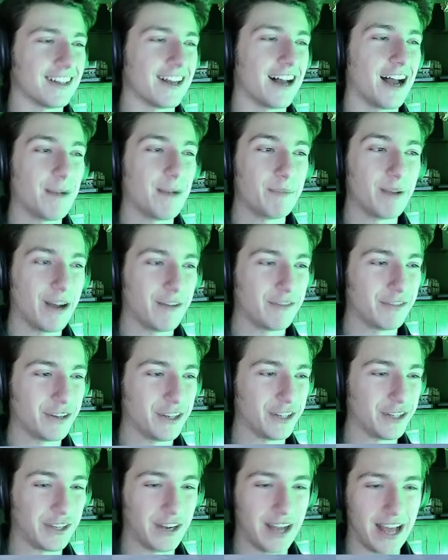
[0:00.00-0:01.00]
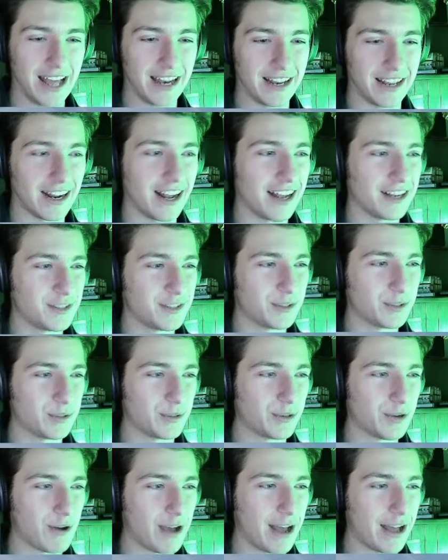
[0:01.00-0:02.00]
I'm not very good at it. I don't
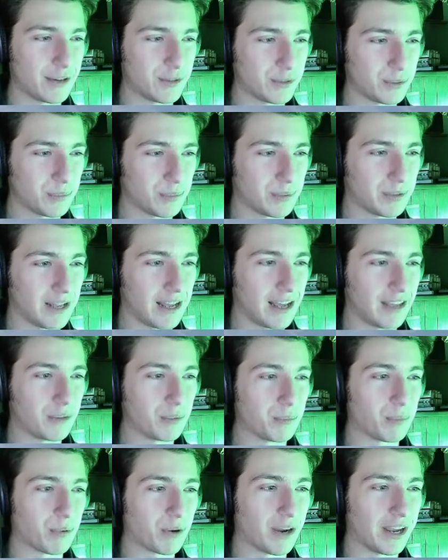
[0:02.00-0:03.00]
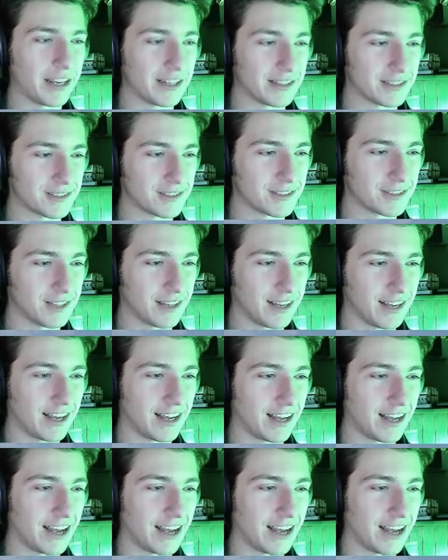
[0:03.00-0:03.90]
know how to apply the brakes. I